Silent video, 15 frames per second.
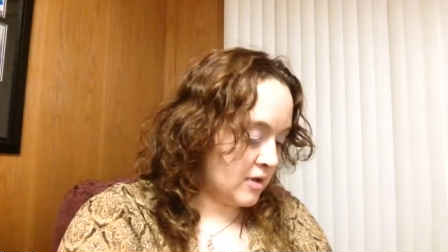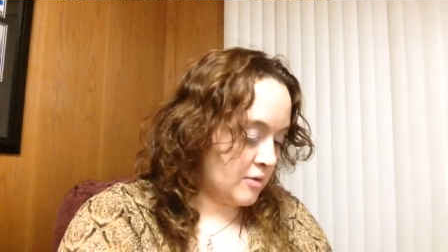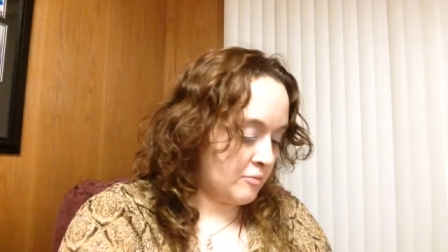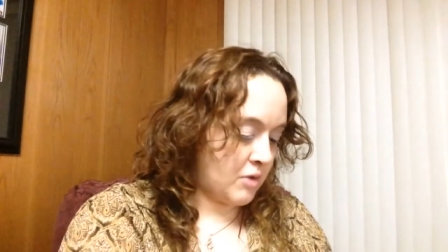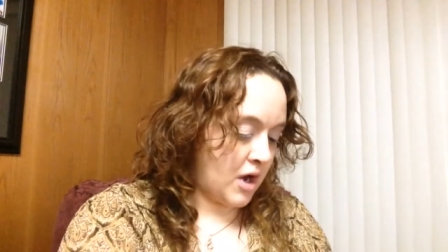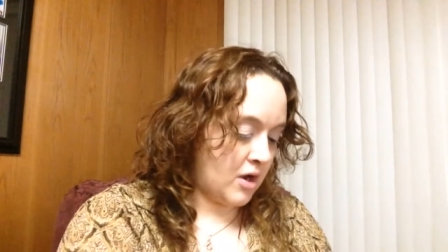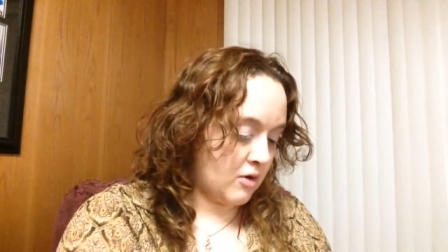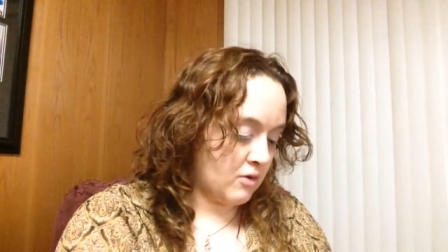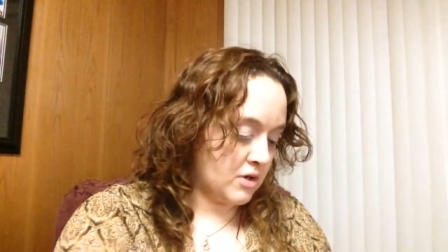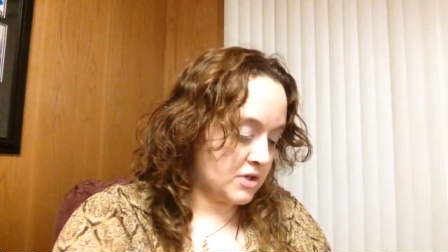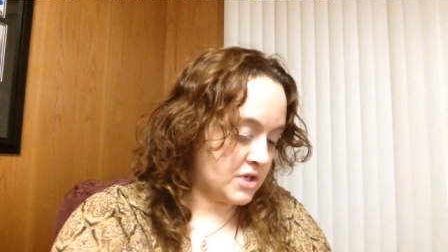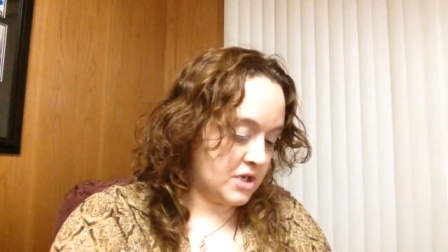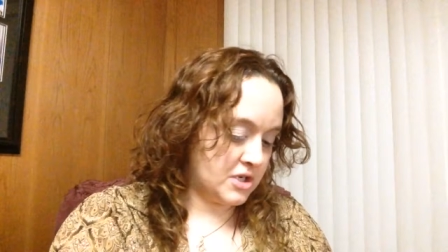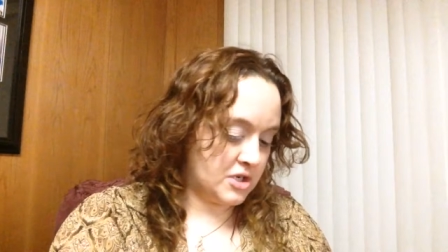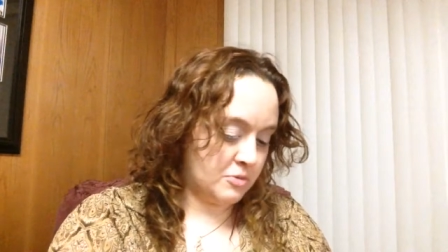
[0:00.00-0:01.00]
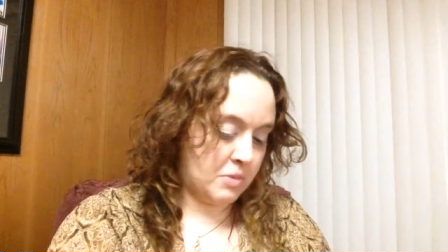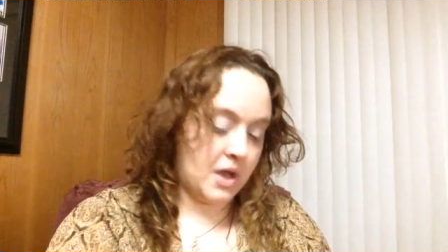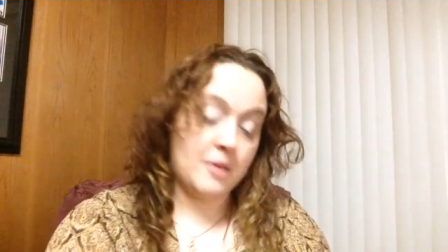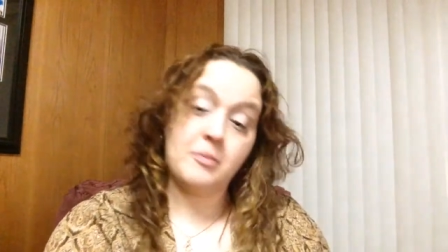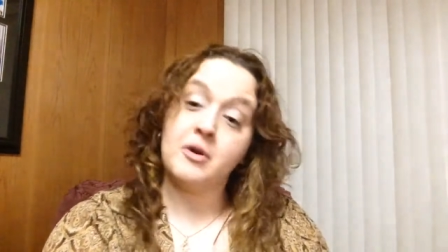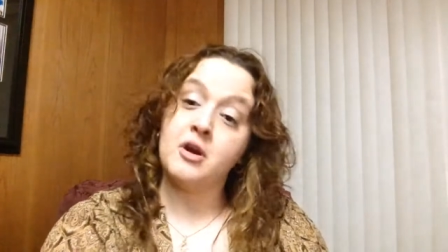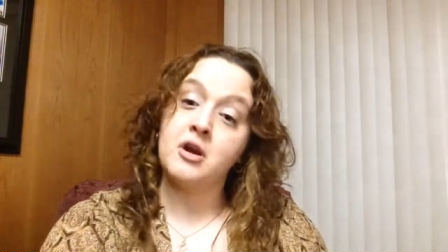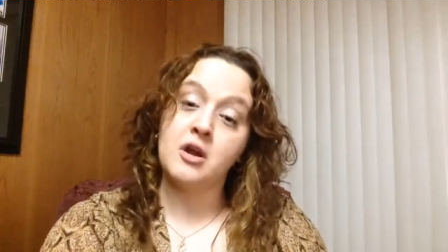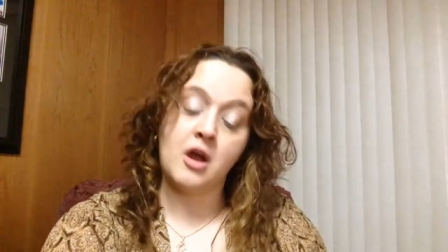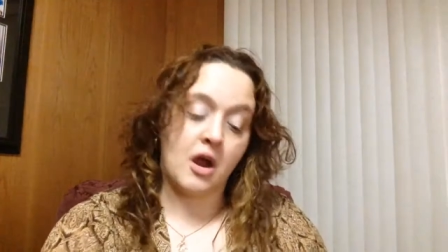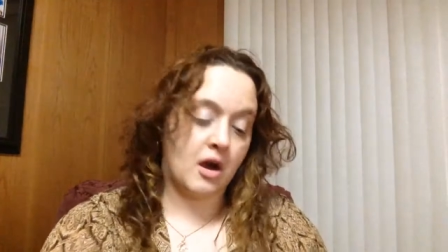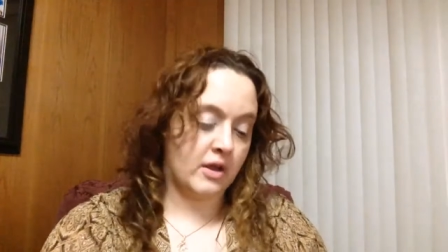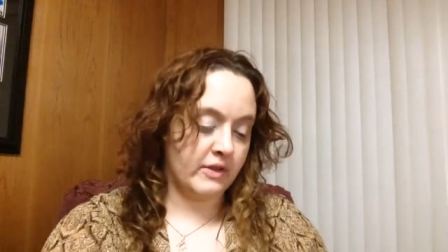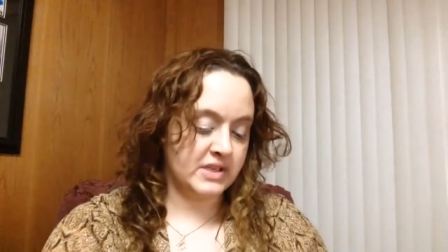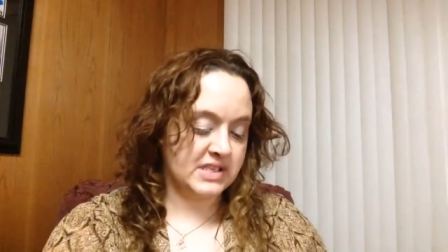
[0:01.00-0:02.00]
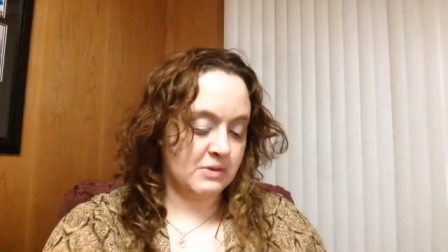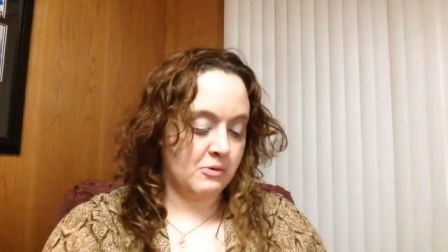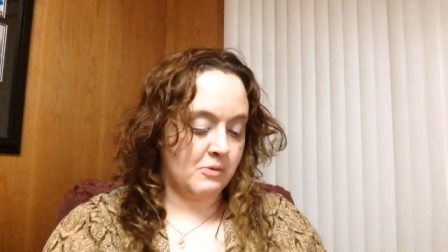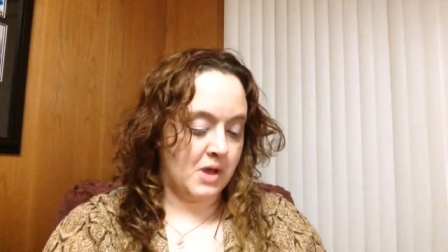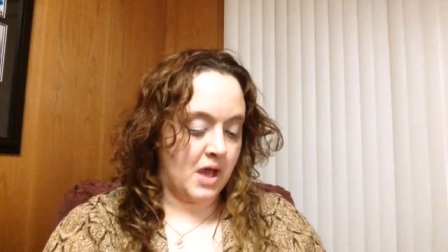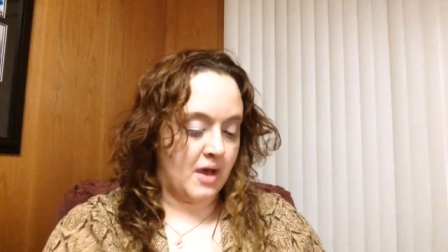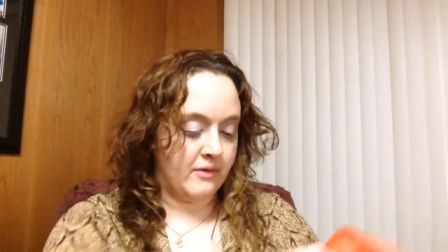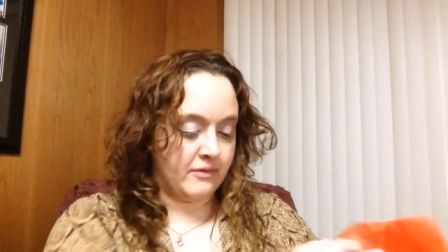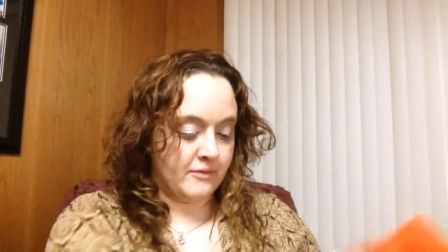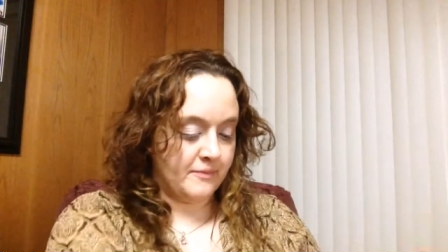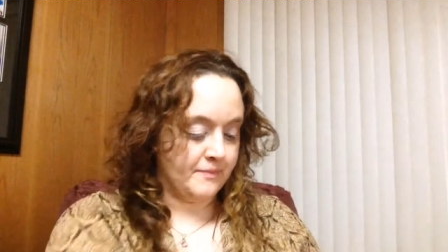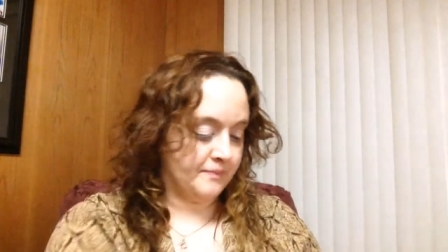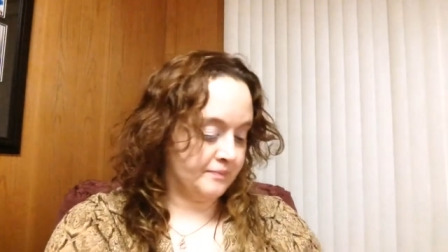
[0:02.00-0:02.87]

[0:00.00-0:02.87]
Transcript: Bright orange tissue paper. All right, let's see what we have.